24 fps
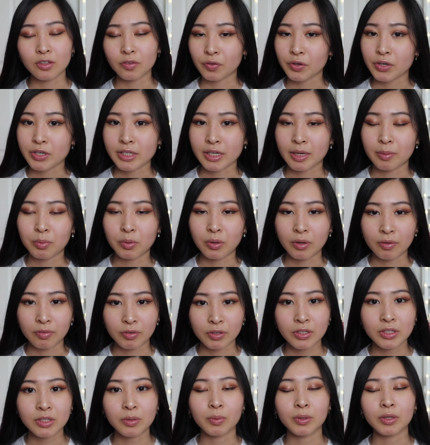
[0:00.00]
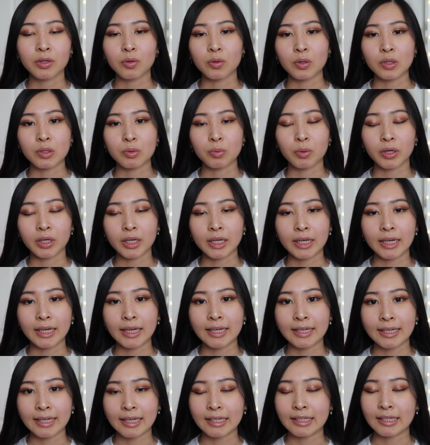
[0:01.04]
So for example, if you're someone who is working
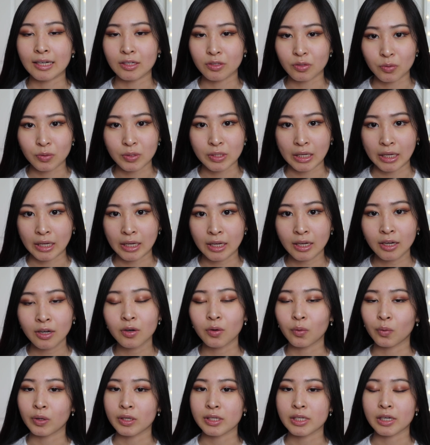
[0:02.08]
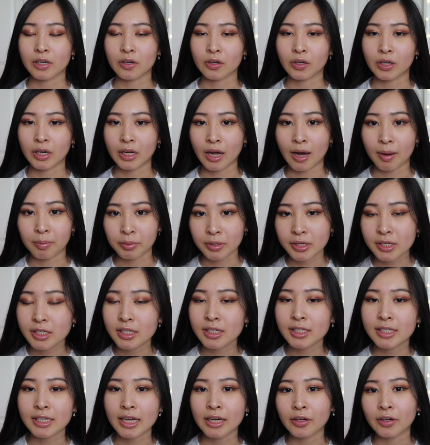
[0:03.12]
in an SOC or a security
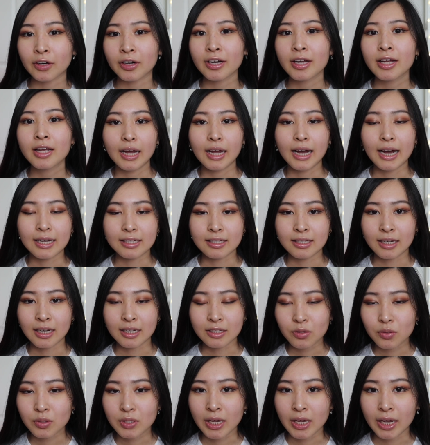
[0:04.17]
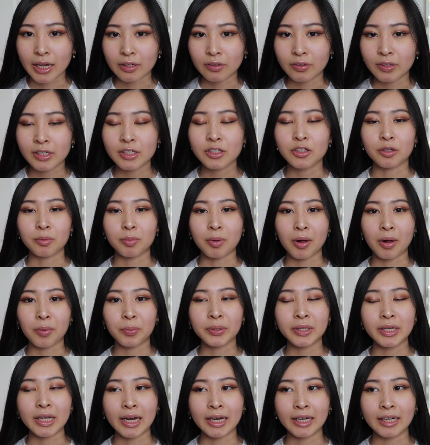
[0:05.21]
operations center, as an SOC analyst, you're
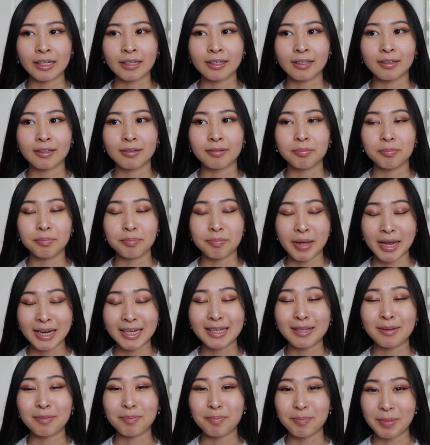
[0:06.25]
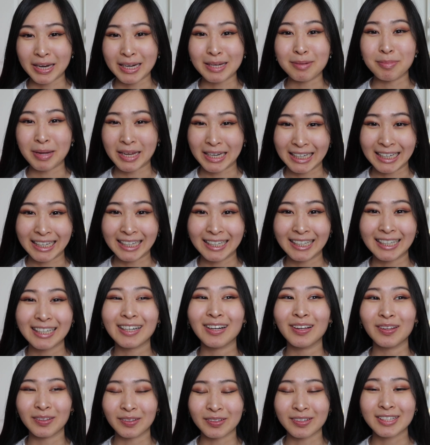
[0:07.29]
probably getting many, many, many
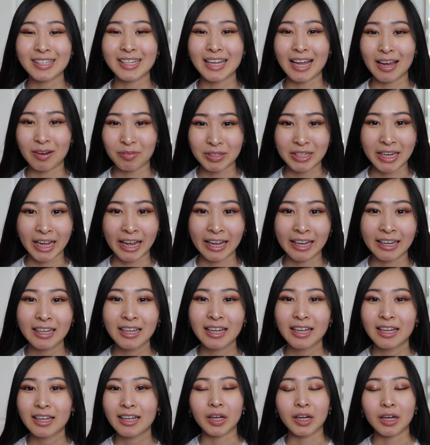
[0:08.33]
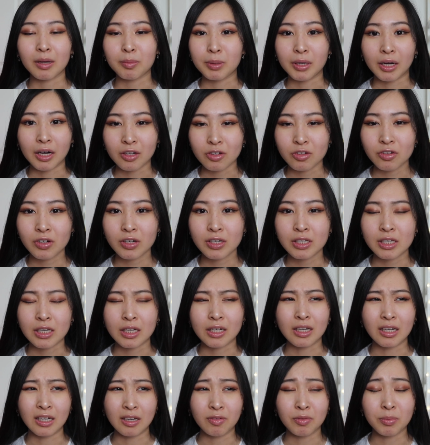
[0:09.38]
alerts every day. It could be hundreds, it
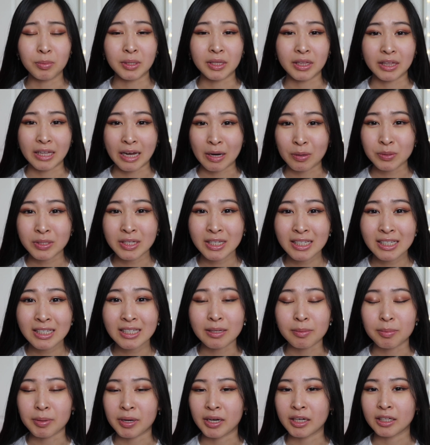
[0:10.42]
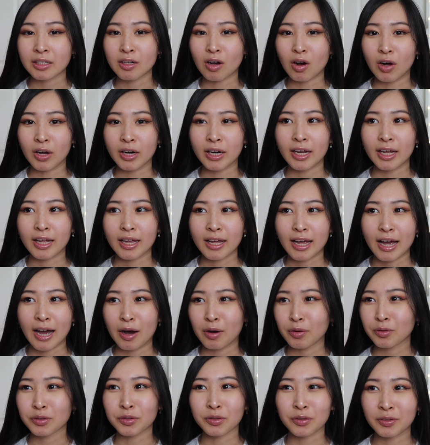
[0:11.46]
could even be thousands depending on
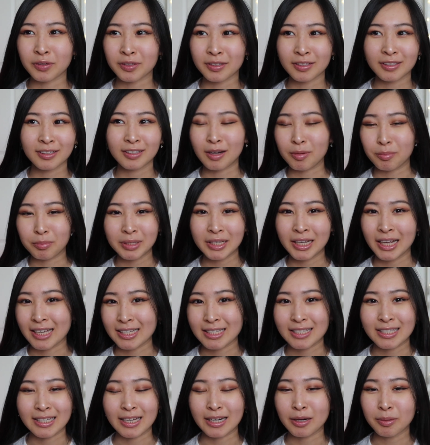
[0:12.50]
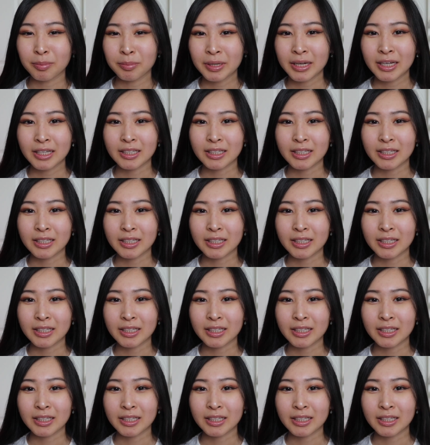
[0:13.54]
how your company has set up